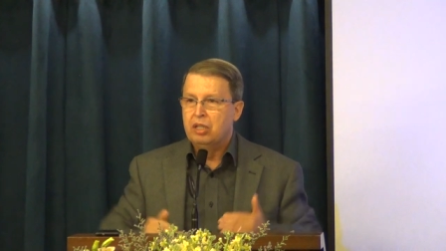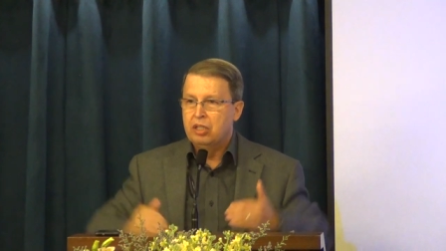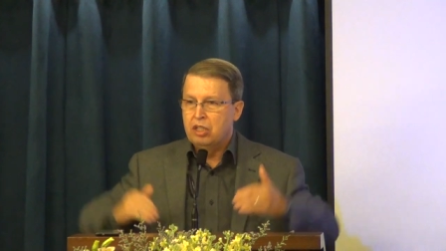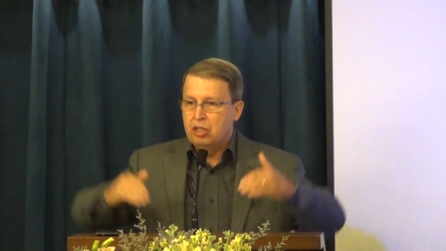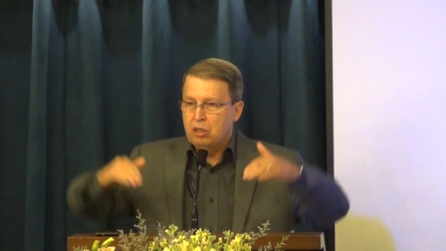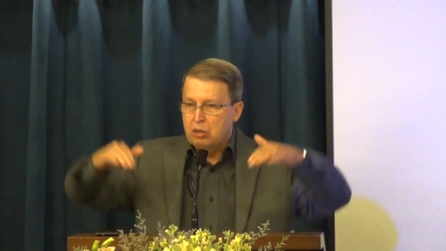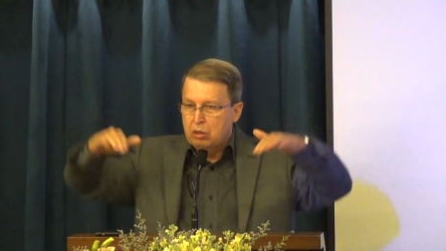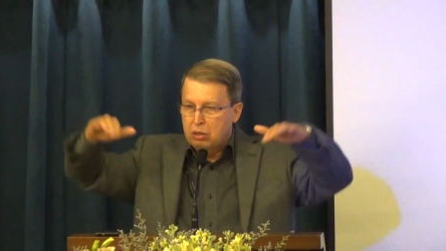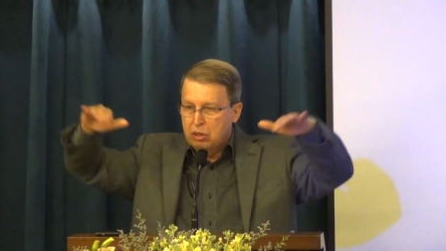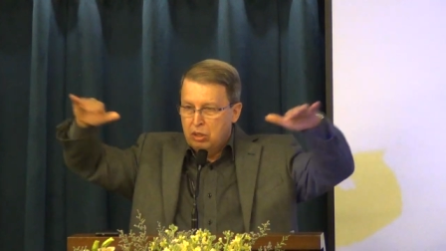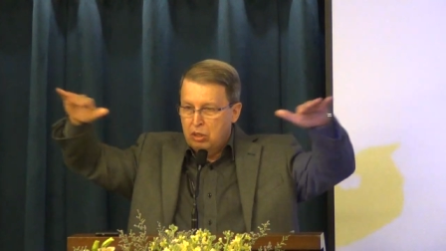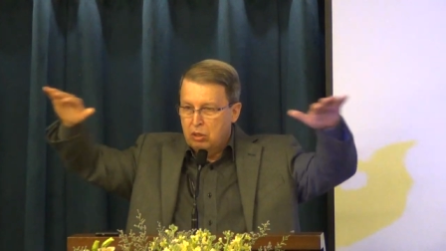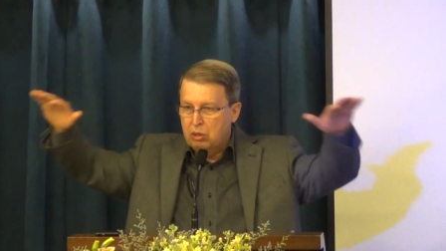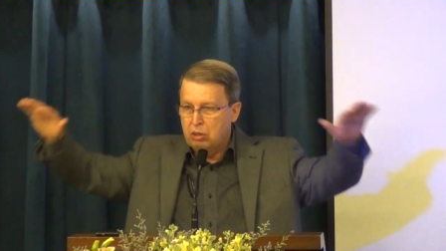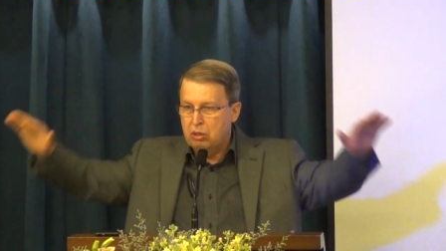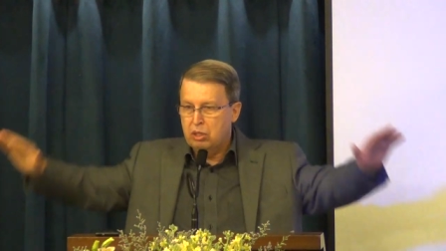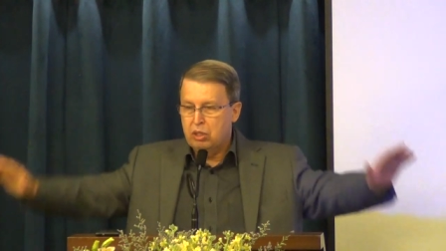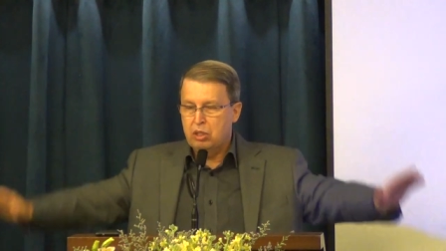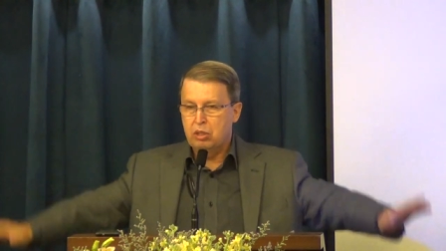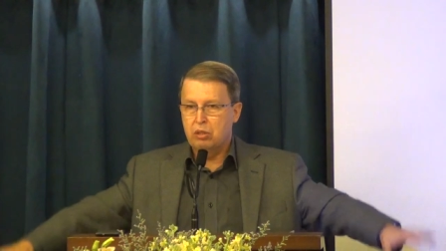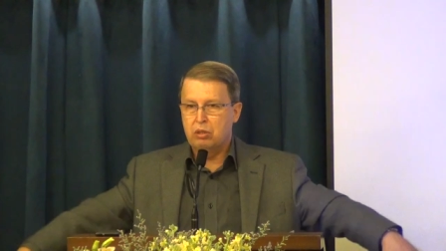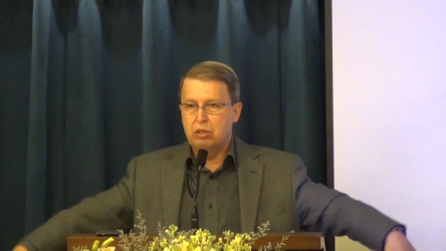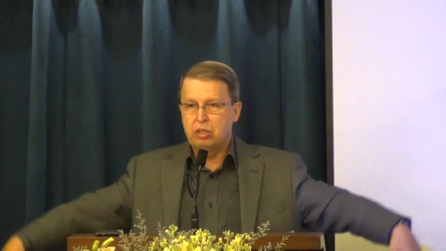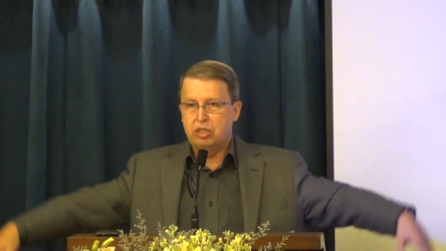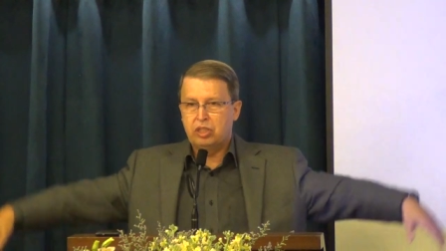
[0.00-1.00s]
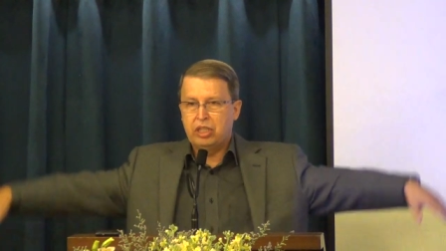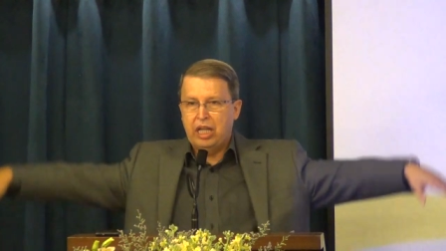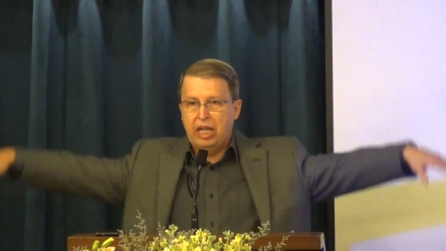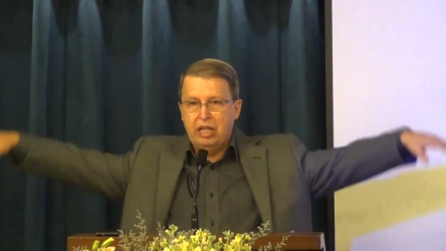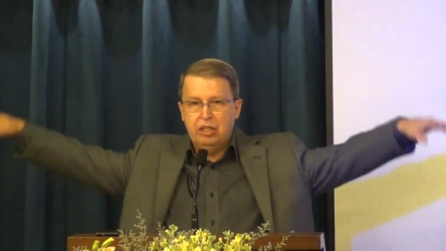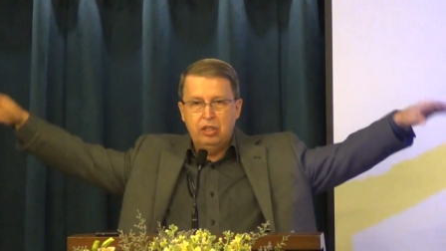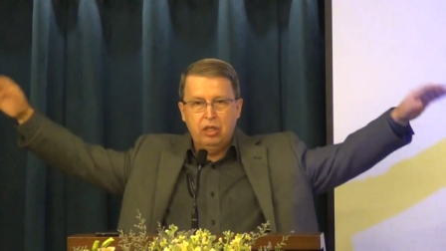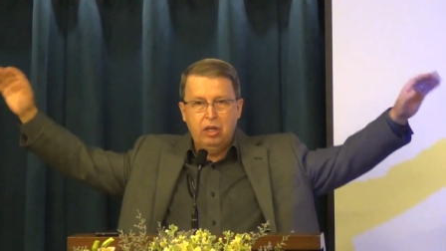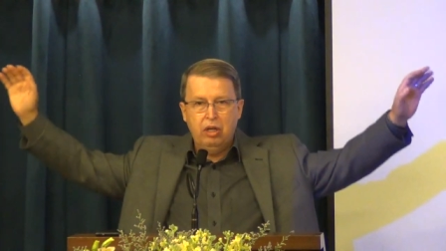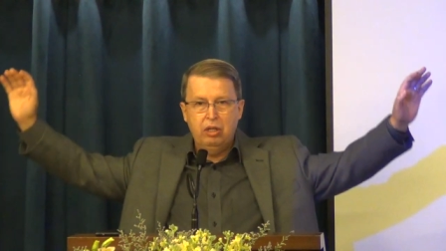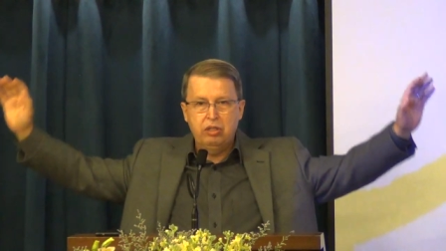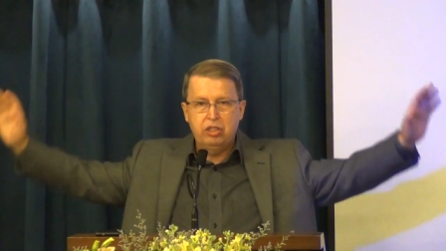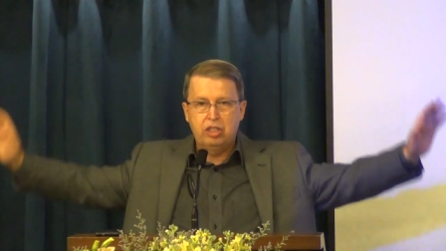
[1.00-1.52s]
Your
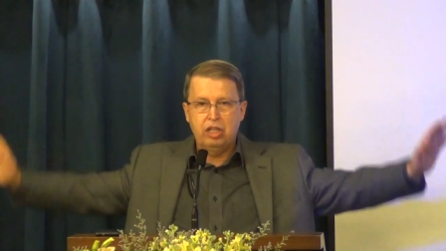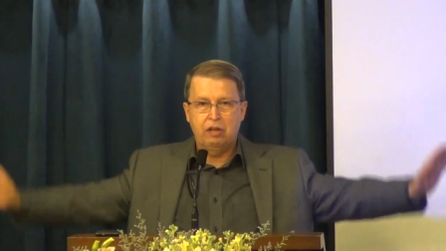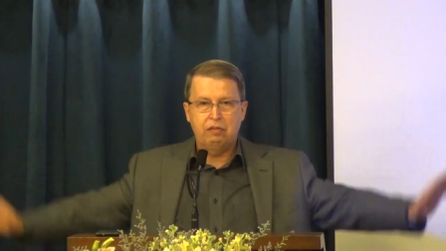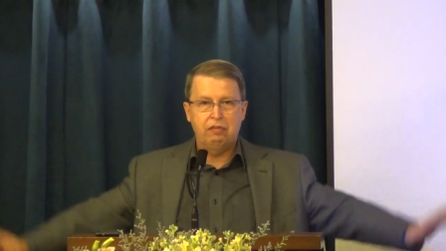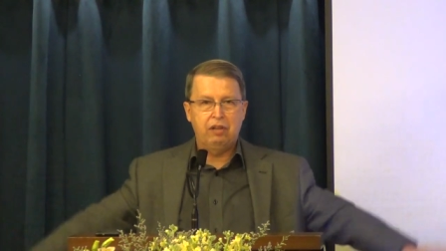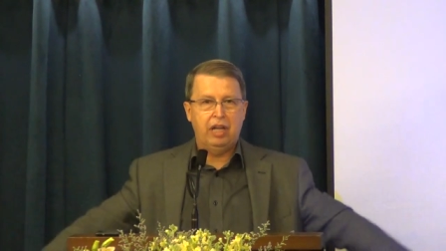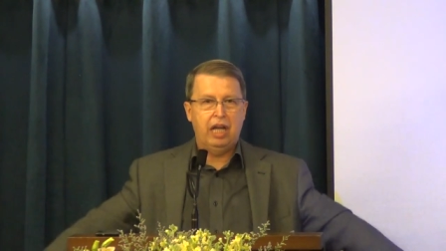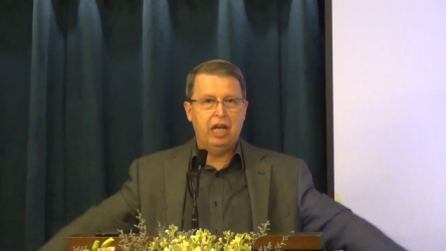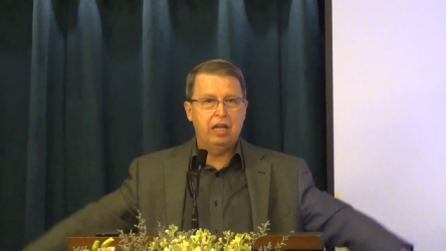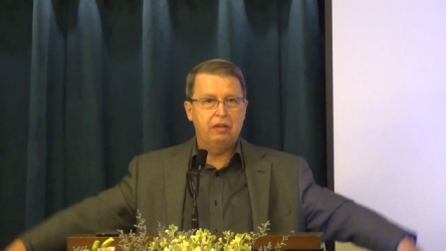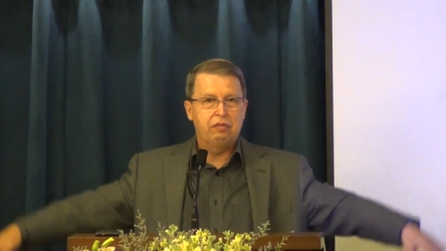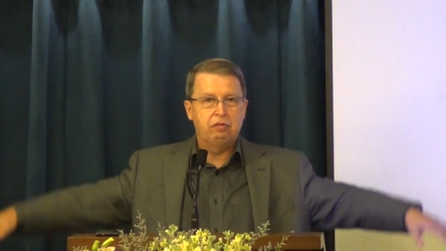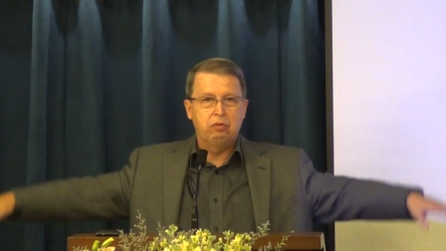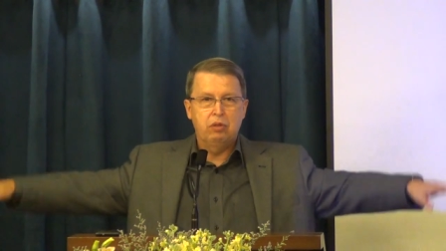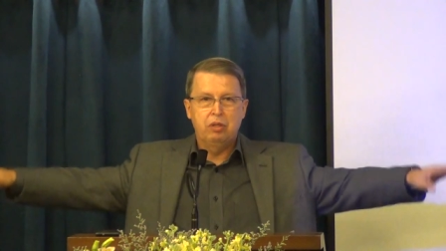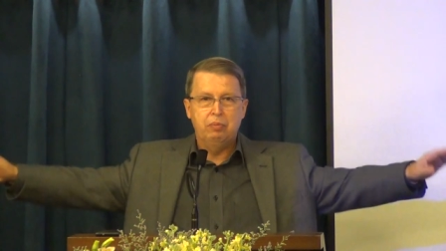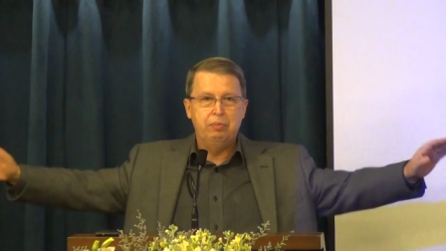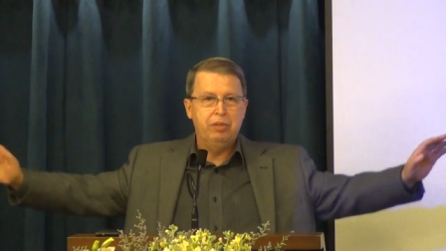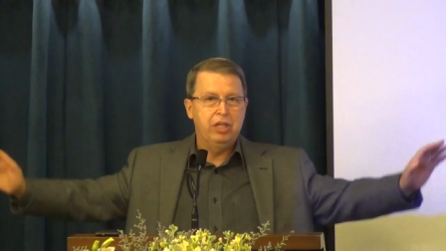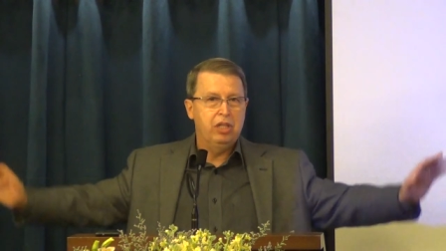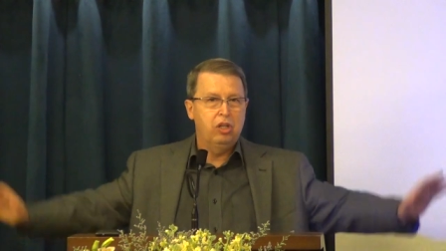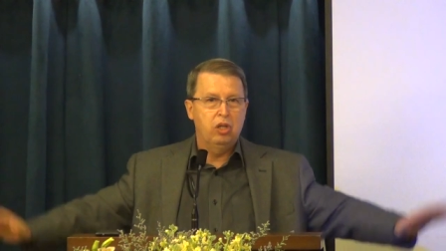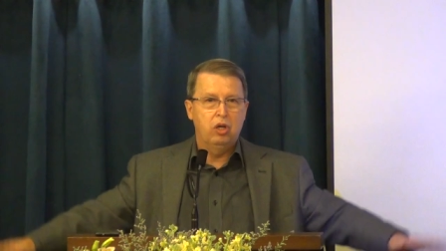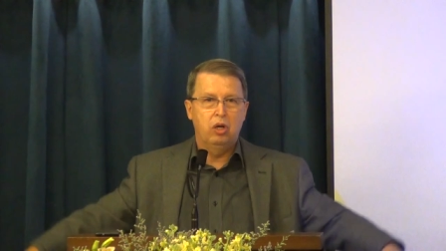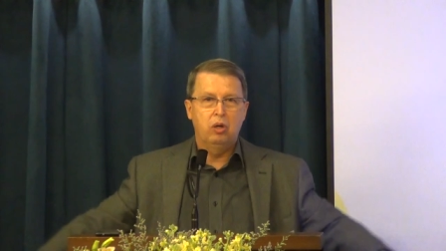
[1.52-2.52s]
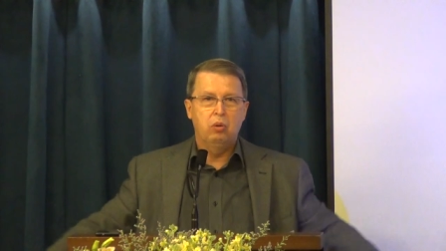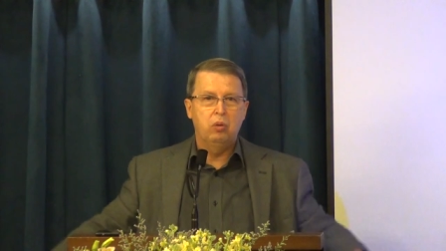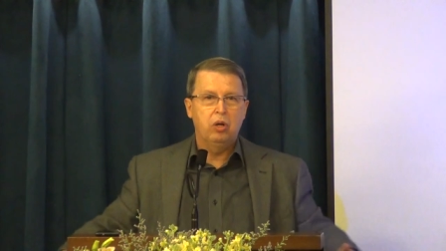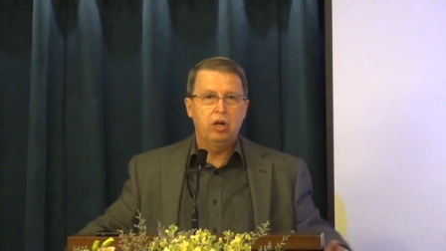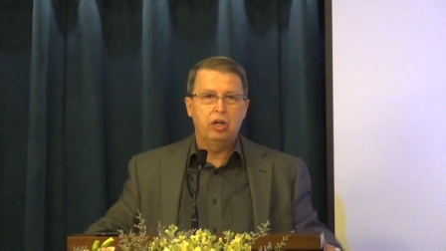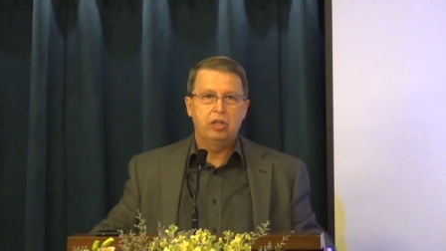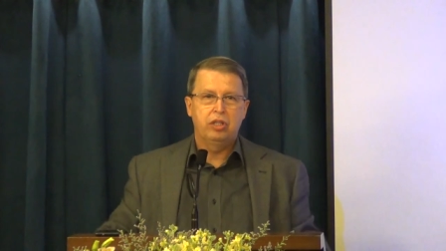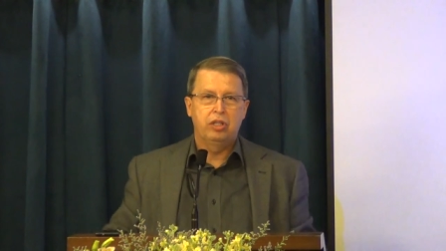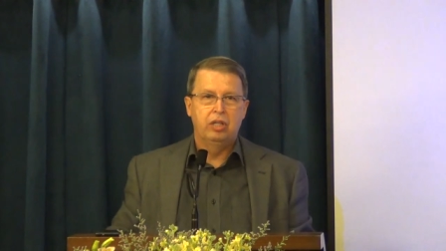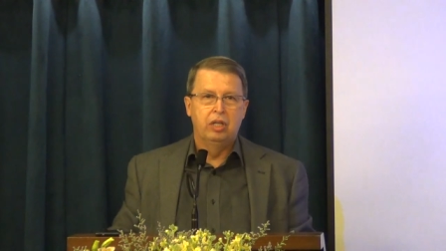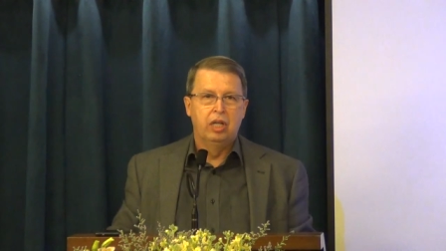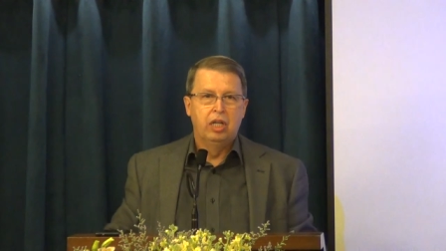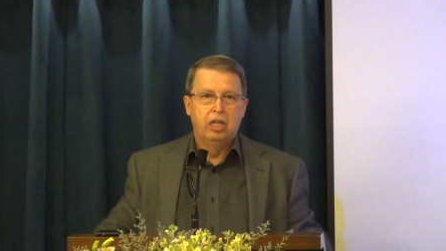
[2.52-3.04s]
standards of life will be
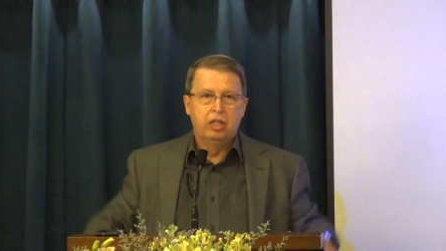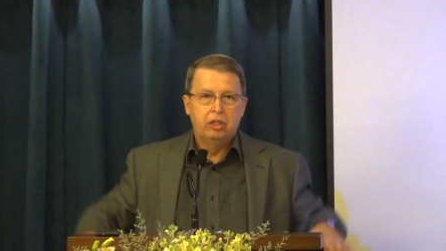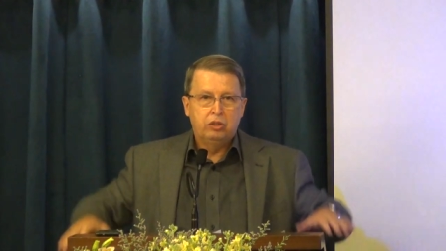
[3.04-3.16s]
lowered